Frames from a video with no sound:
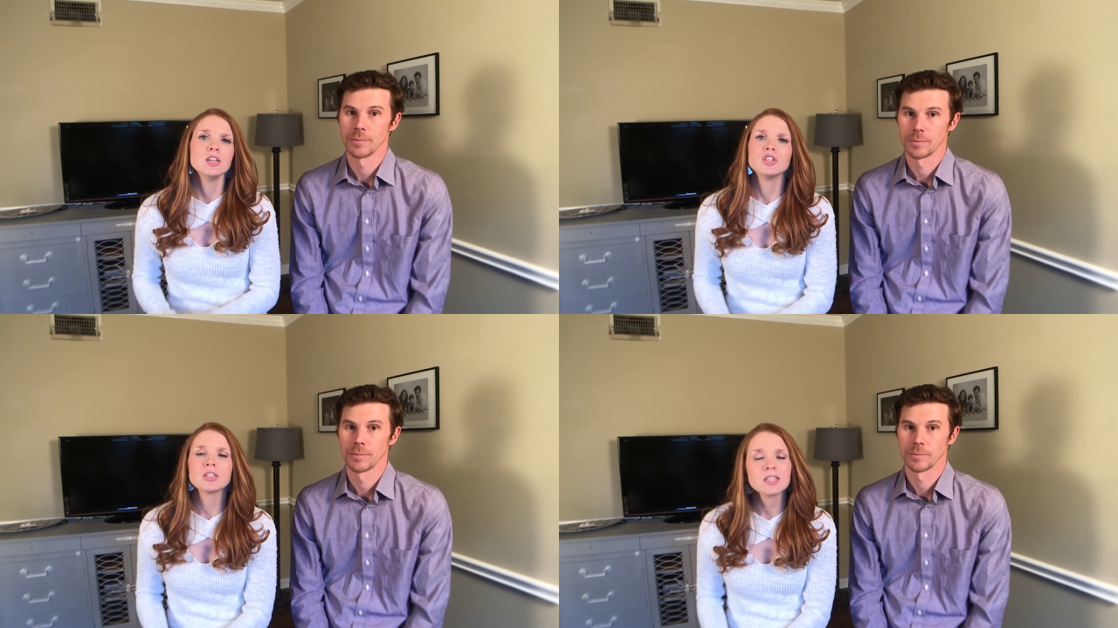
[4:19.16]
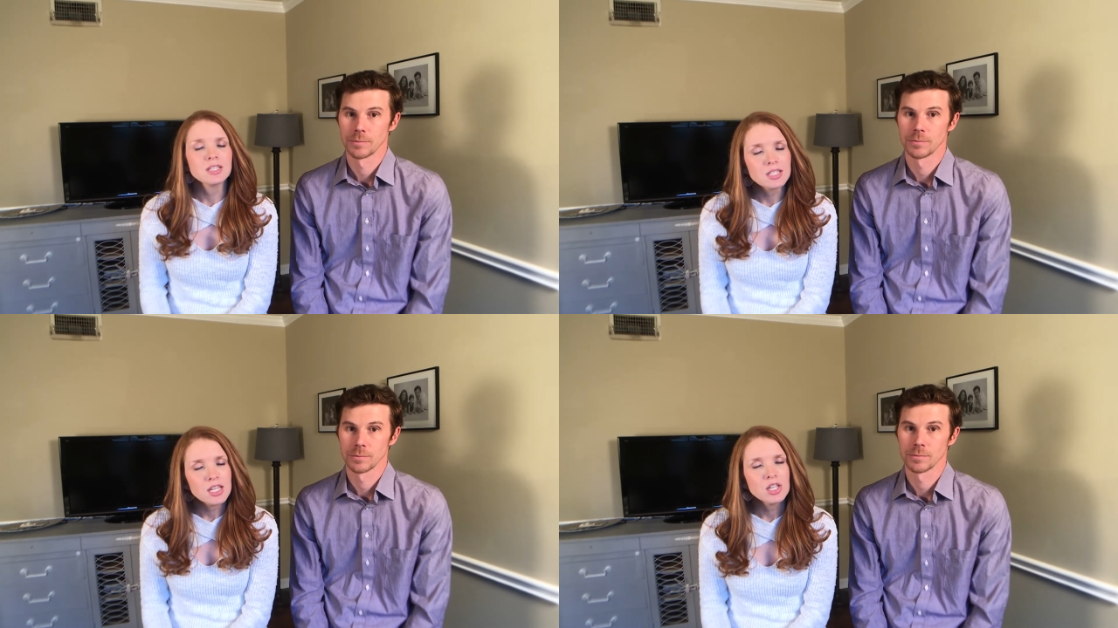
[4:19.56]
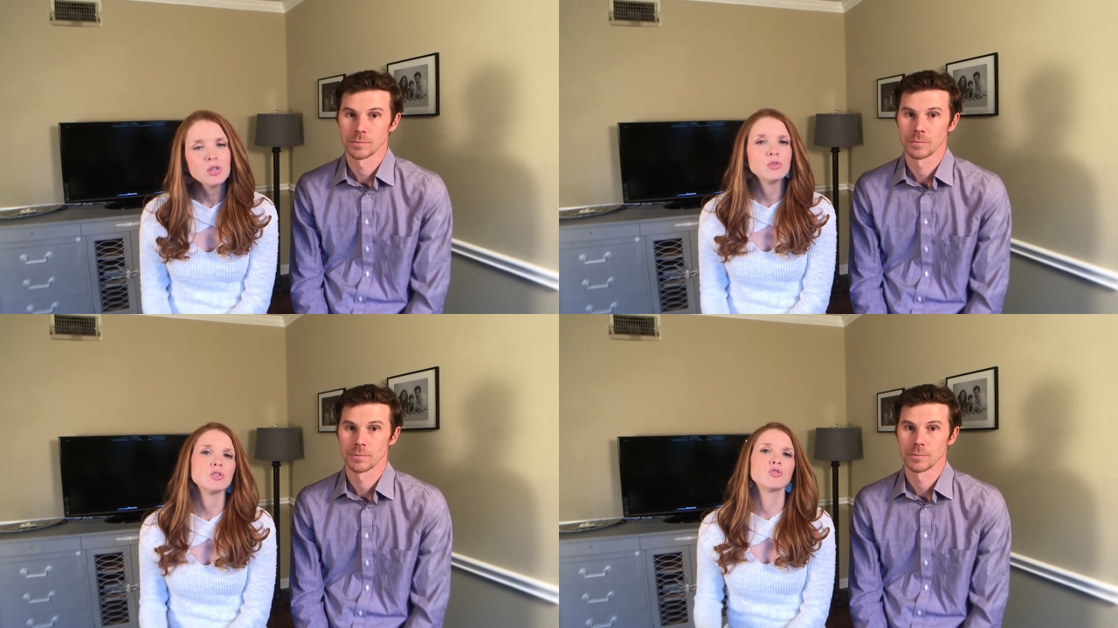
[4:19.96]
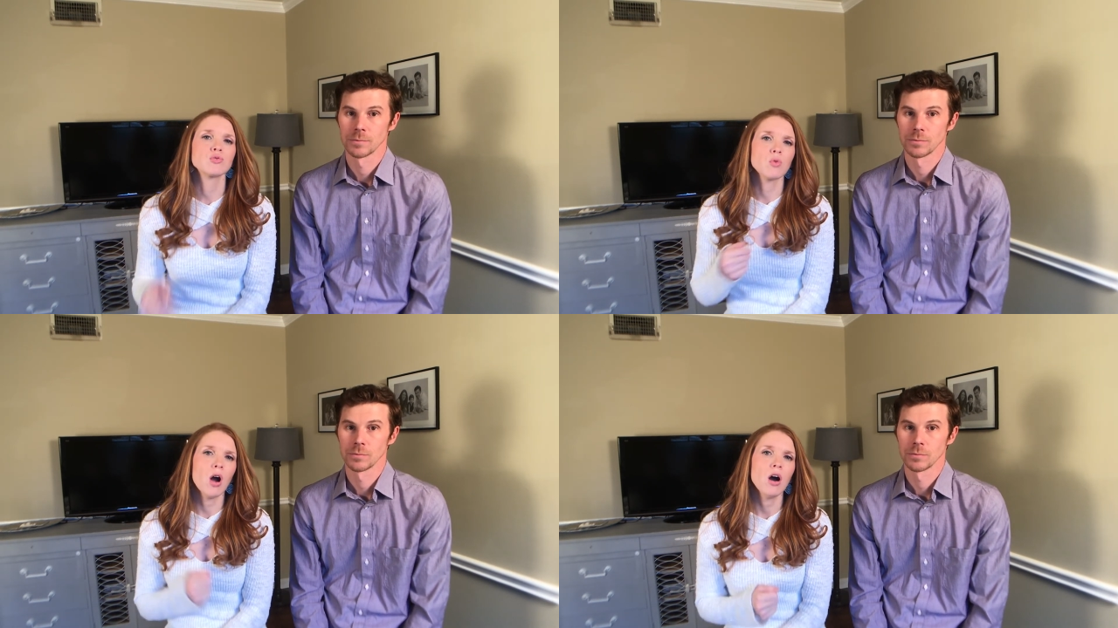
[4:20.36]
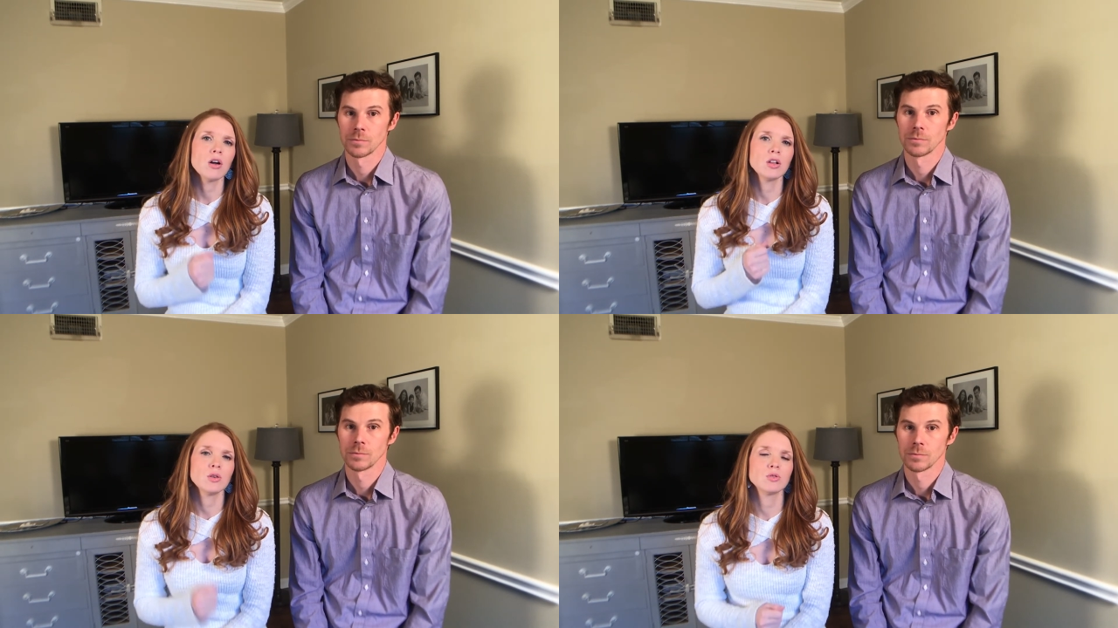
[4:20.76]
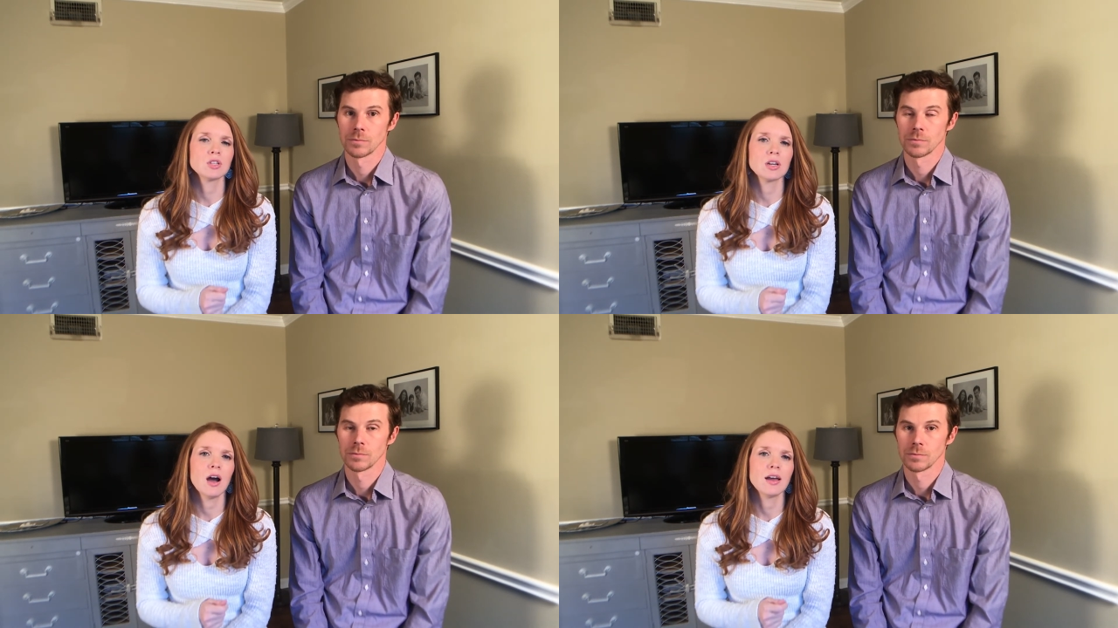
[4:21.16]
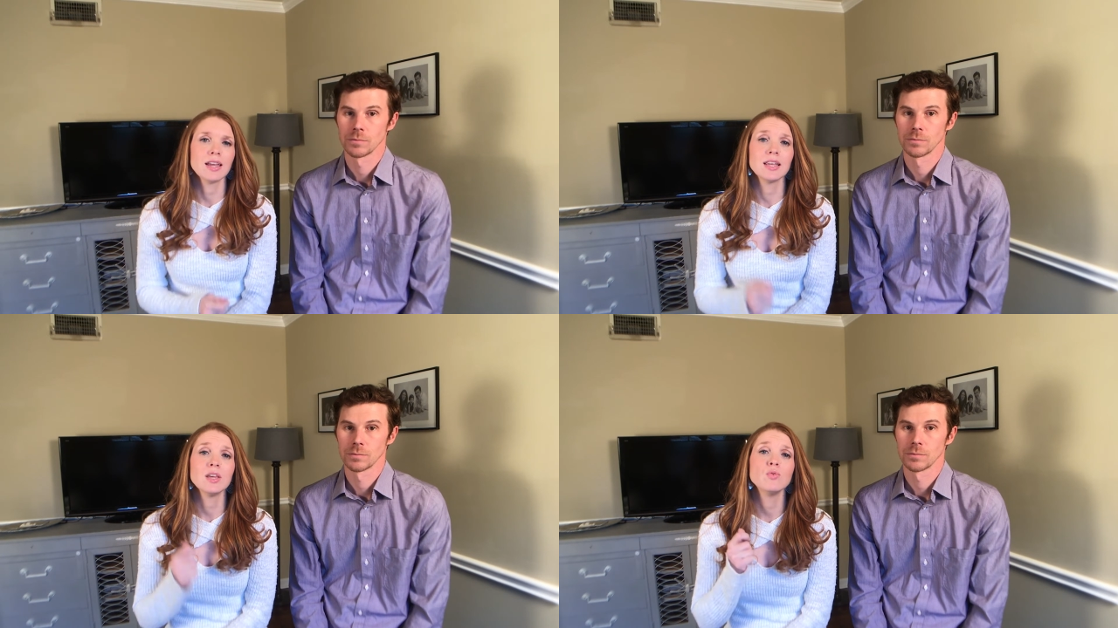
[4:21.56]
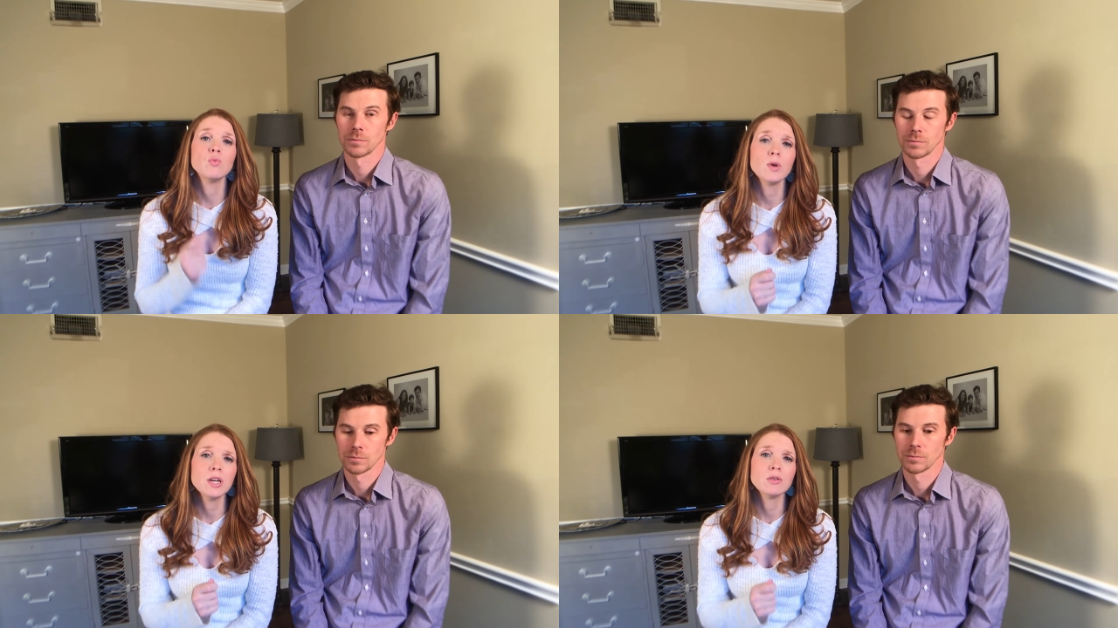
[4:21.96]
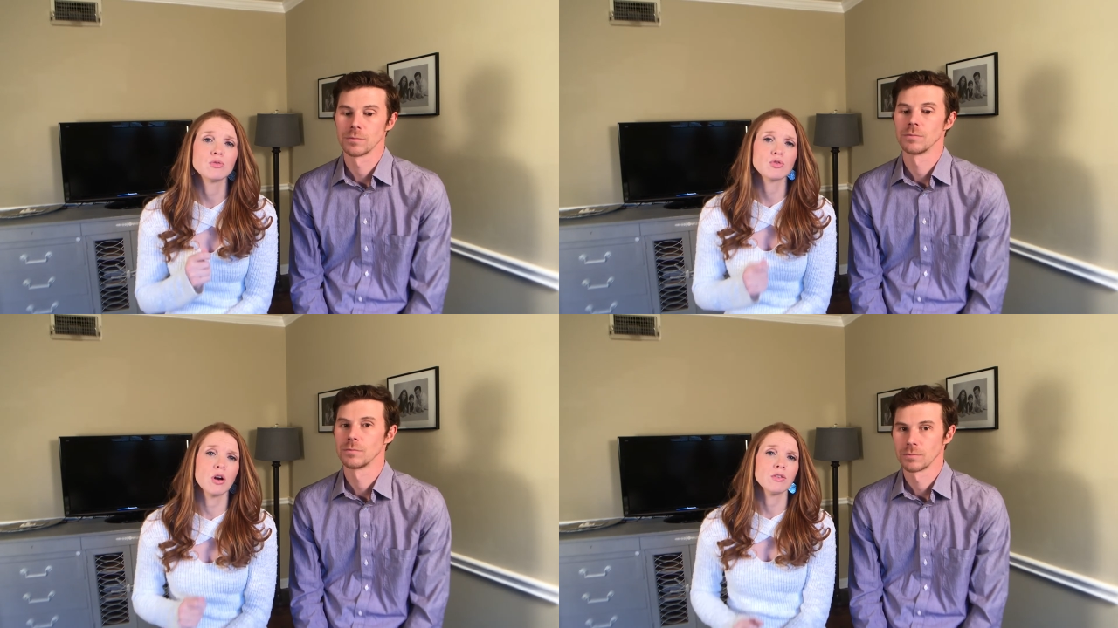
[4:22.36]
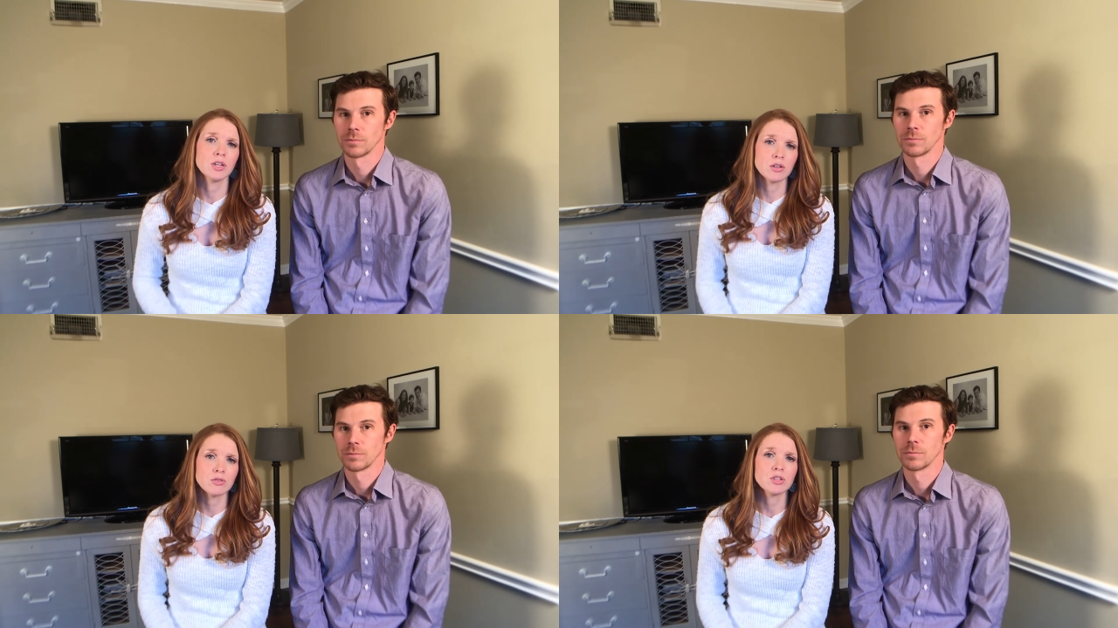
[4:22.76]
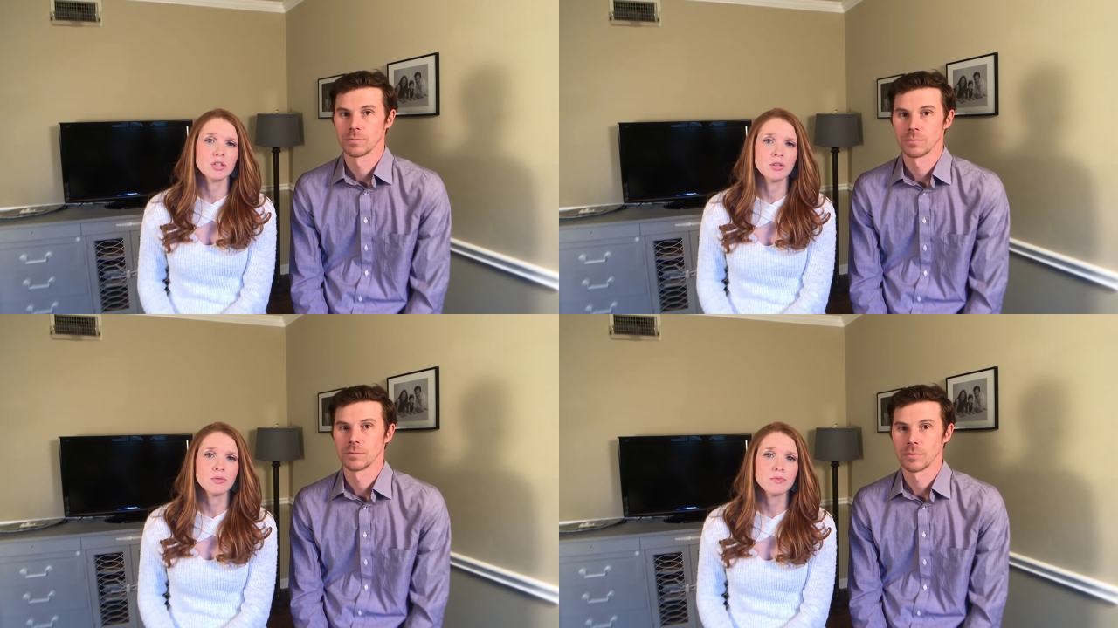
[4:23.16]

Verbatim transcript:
Speaker 1: Just continue to draw close to God, and He will draw near to you.